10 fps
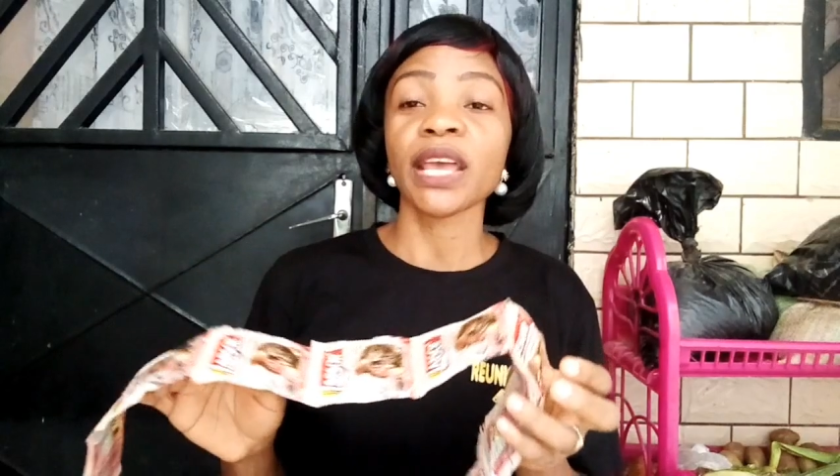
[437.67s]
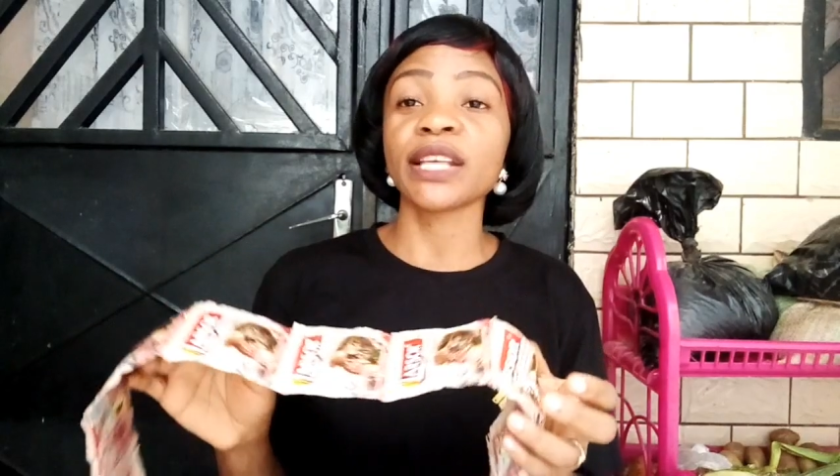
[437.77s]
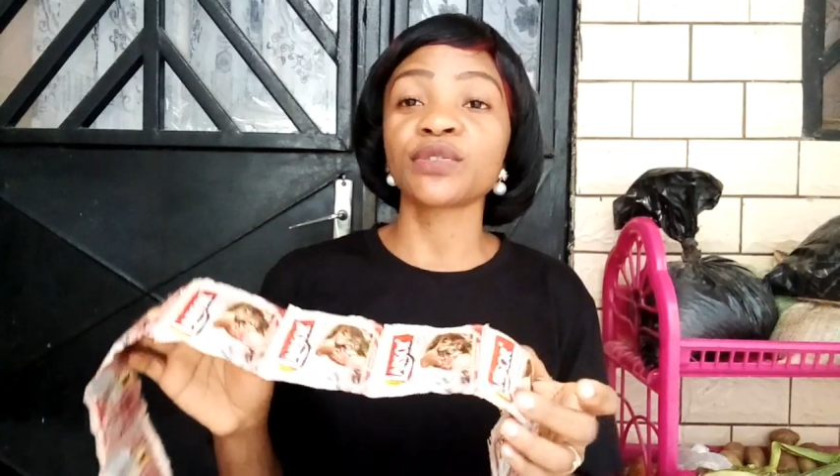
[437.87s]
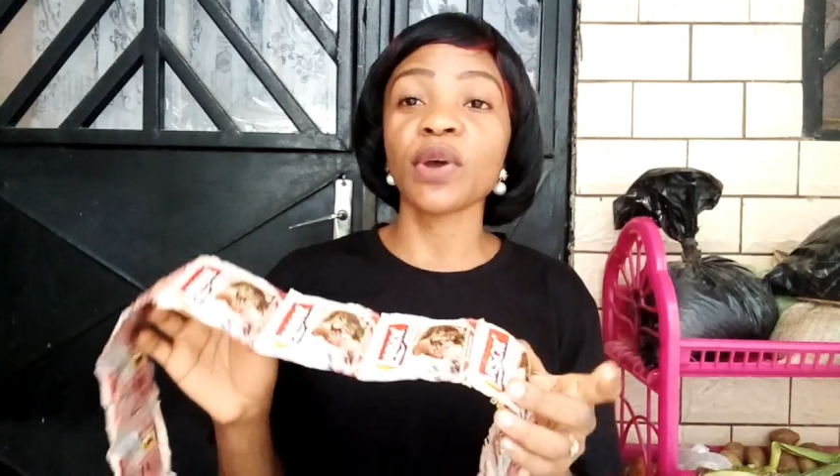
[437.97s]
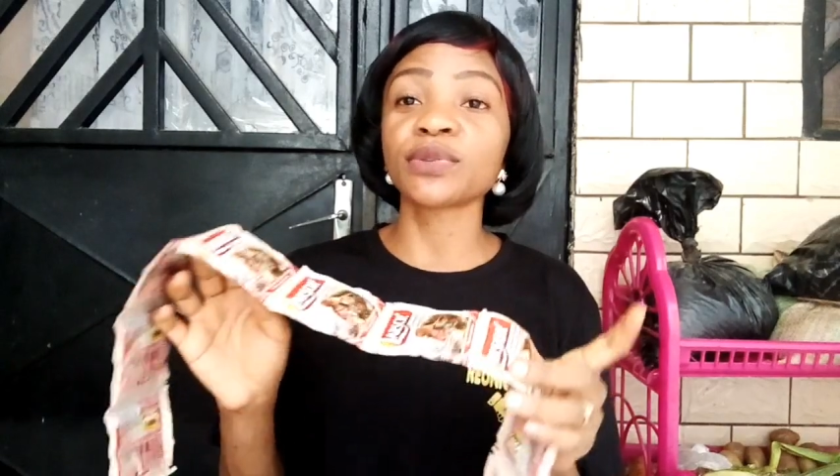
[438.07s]

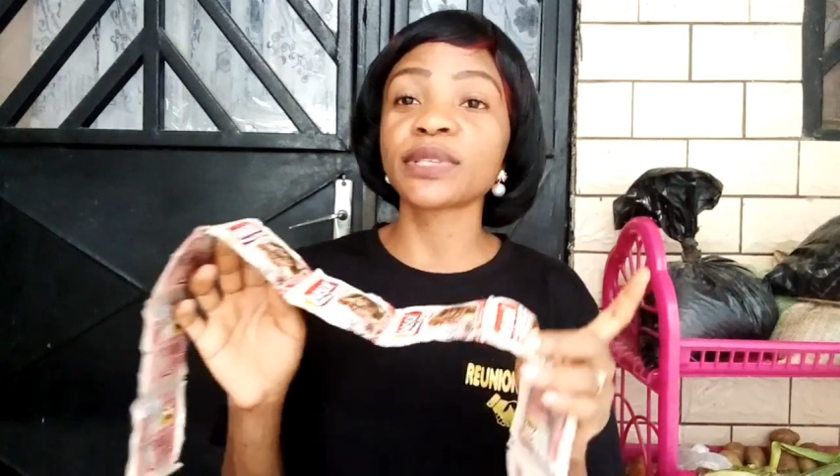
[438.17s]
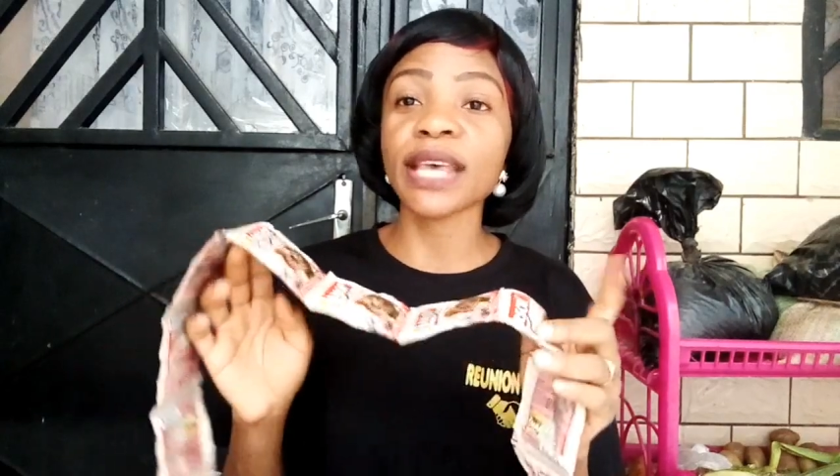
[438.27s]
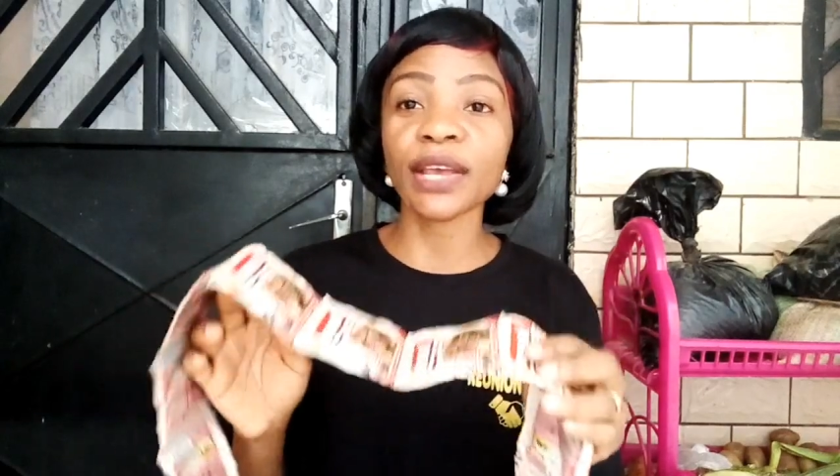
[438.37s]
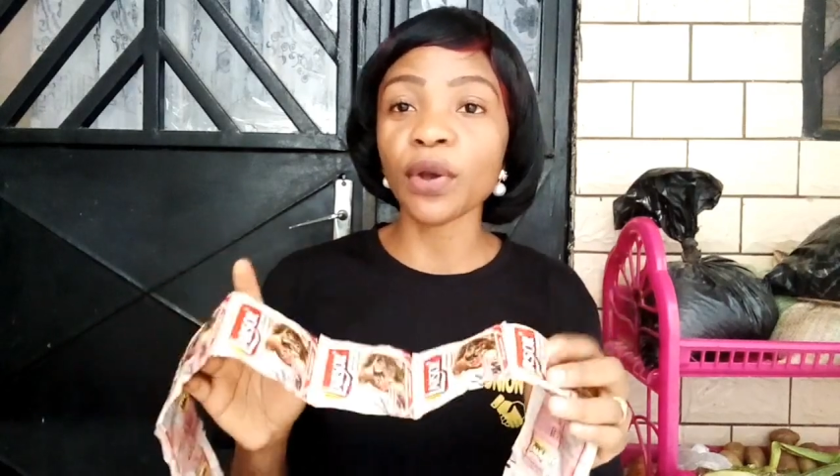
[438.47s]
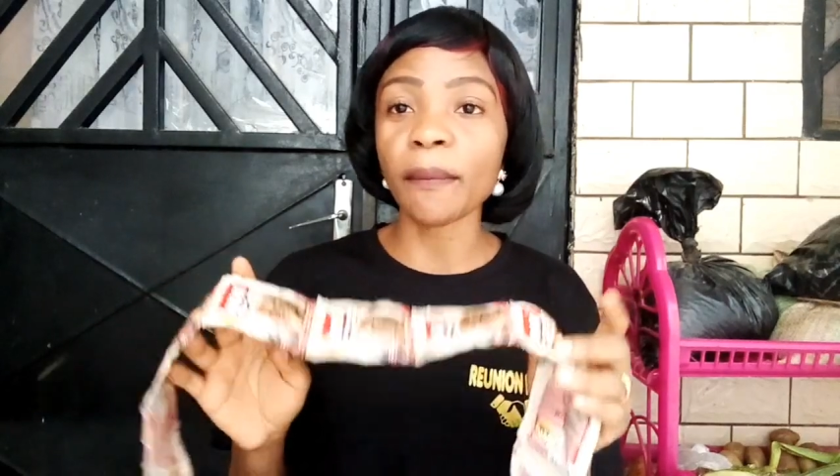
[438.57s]
it's going to
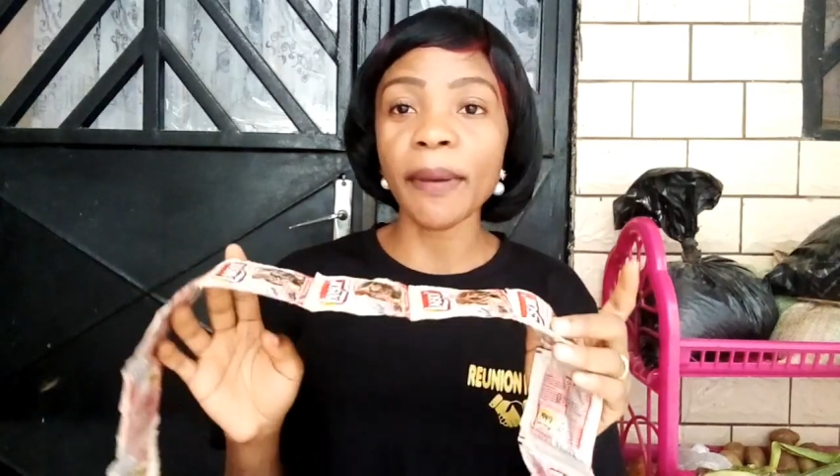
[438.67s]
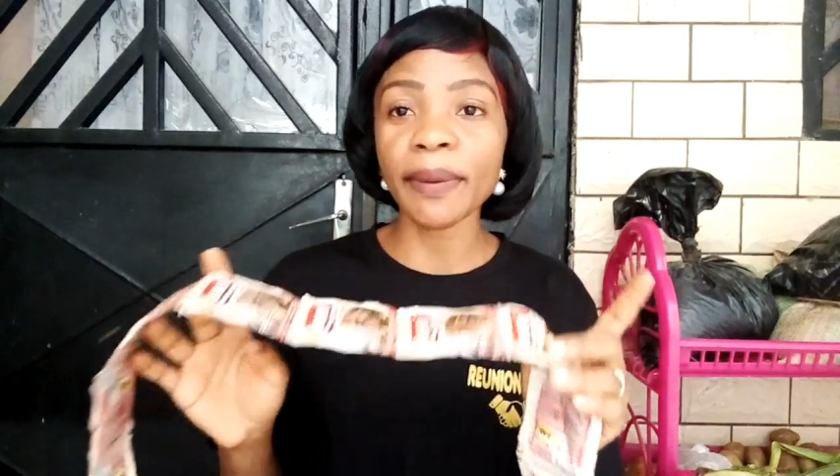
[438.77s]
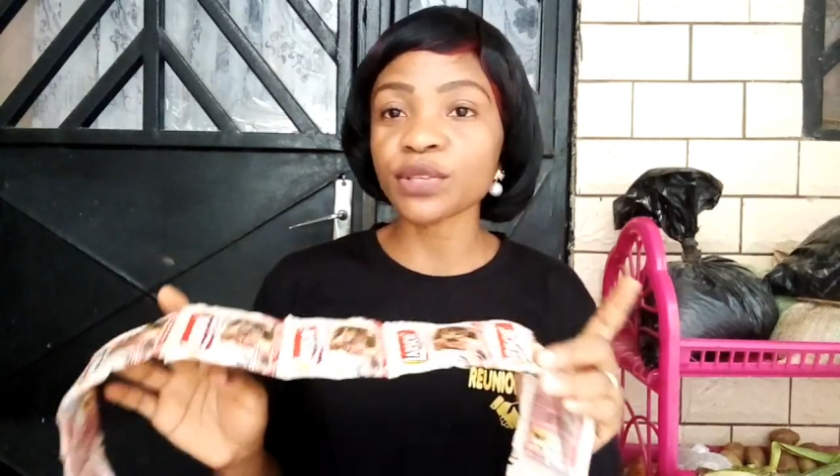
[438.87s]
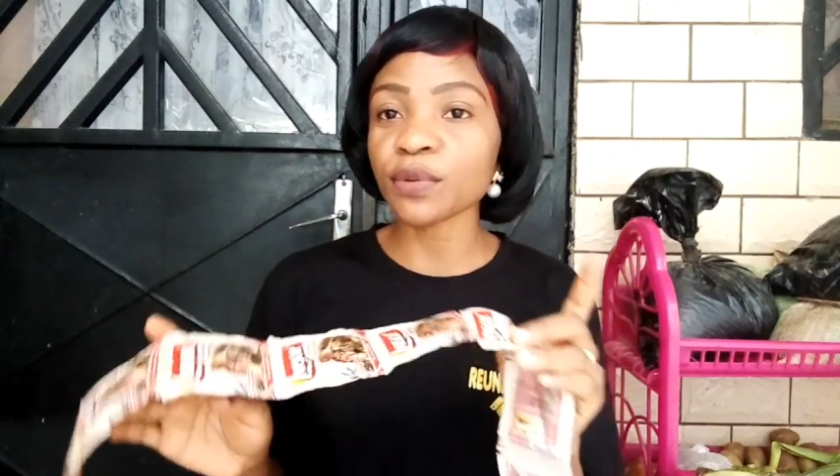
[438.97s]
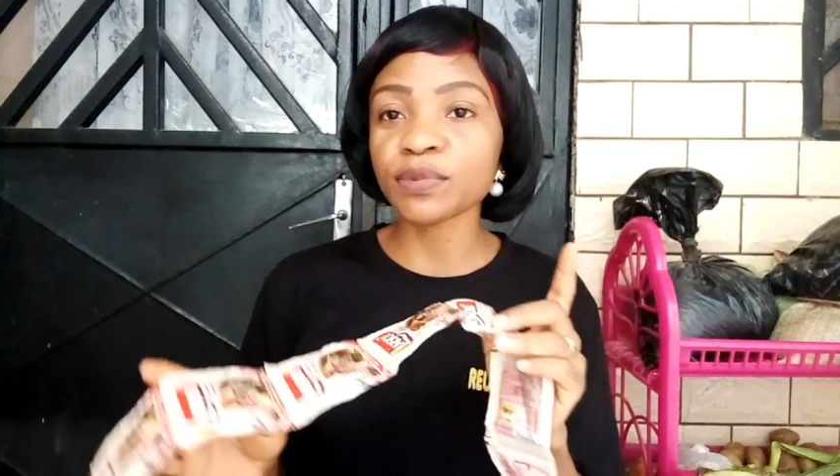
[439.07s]
take your
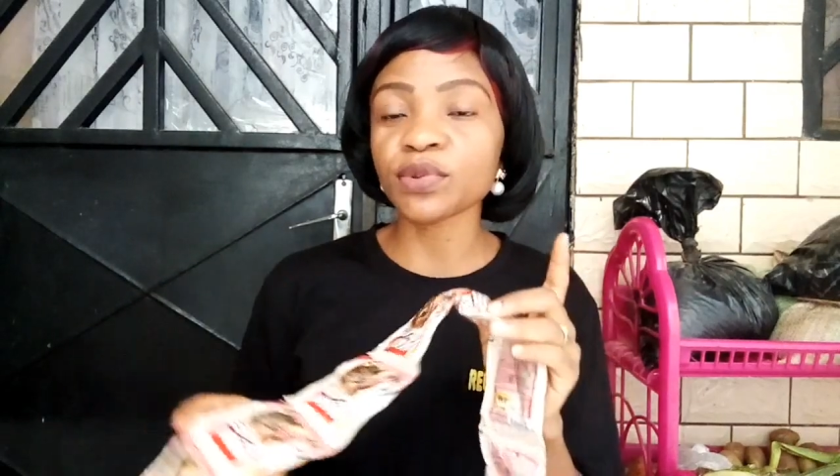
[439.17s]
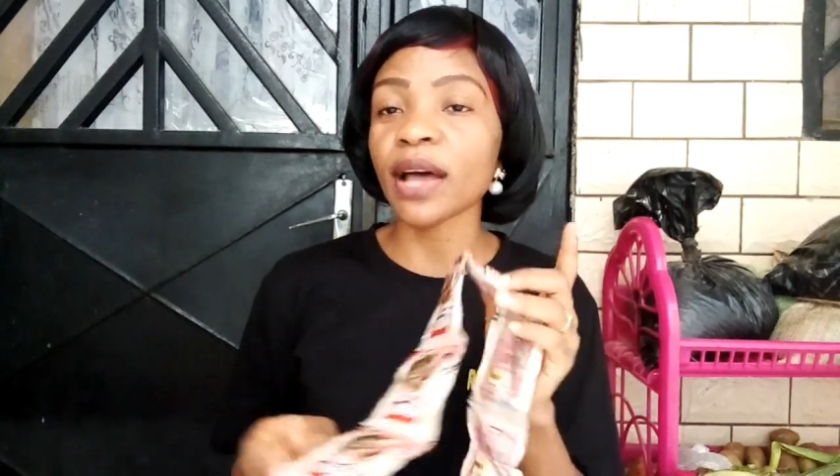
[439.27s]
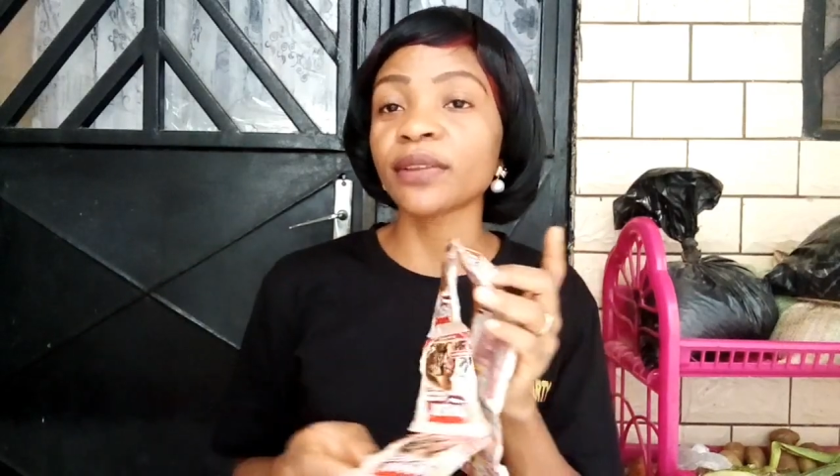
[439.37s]
pepper soup to